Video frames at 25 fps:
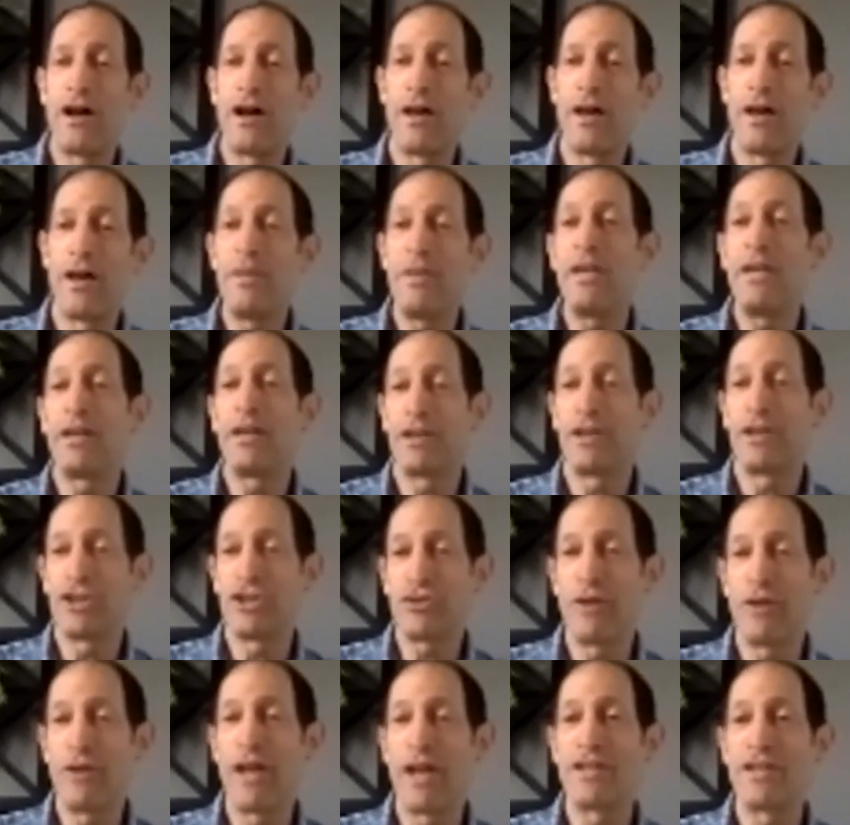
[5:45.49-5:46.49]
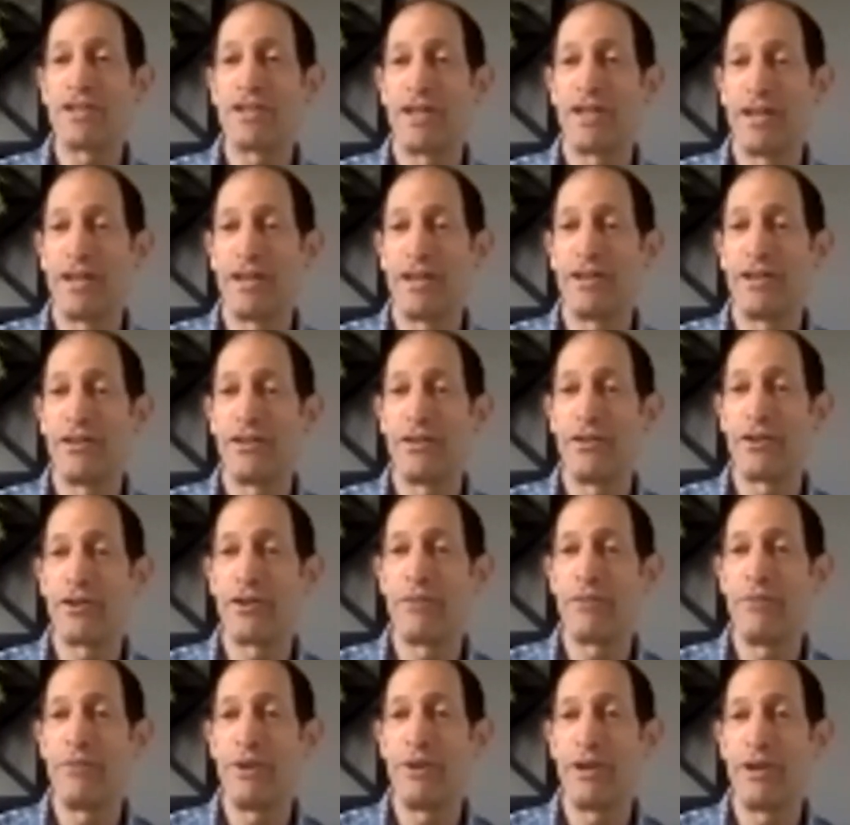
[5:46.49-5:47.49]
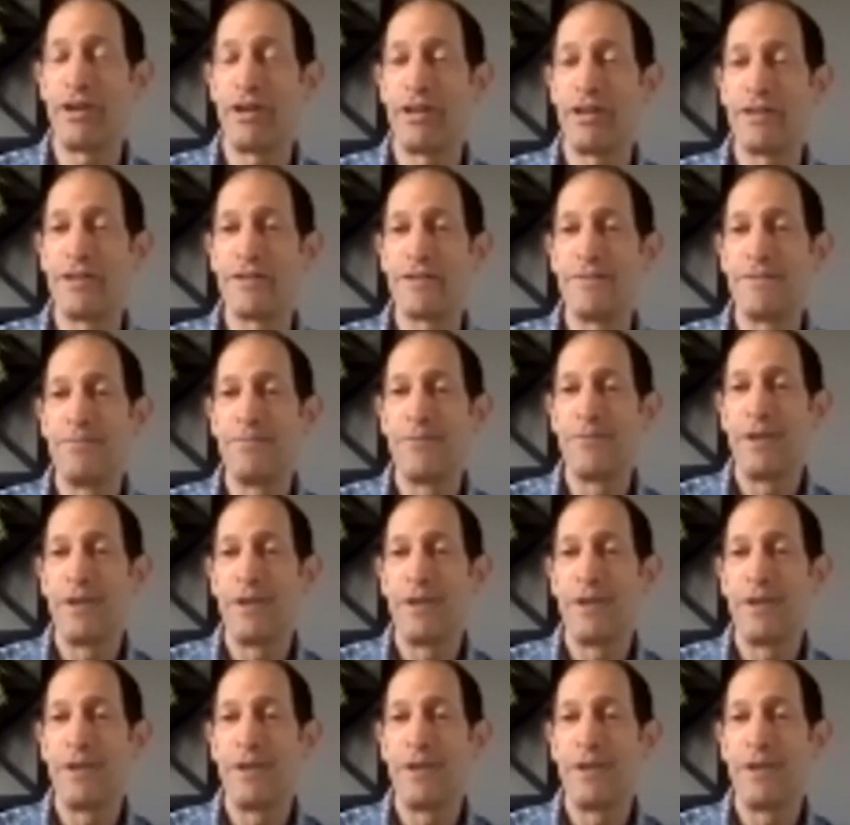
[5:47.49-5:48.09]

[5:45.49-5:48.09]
immediately translate into their communities.